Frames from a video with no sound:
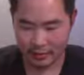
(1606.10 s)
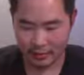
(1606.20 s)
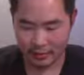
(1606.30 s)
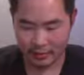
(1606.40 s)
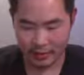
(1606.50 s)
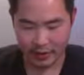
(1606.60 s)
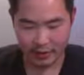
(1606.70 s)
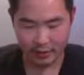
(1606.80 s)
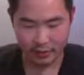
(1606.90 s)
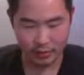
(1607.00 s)
Alright,
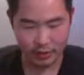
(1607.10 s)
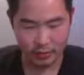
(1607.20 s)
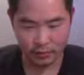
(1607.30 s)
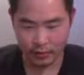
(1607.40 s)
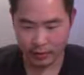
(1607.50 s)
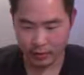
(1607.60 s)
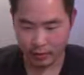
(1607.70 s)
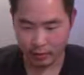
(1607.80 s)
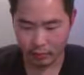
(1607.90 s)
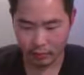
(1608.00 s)
so here we
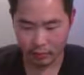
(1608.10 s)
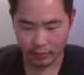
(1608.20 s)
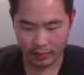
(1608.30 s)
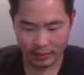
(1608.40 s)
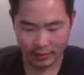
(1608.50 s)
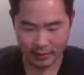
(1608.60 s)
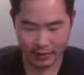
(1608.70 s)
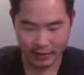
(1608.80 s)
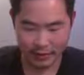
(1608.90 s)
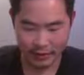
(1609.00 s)
go.
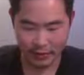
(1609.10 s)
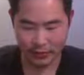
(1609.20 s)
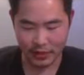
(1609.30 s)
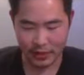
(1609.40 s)
Alright, let's see what we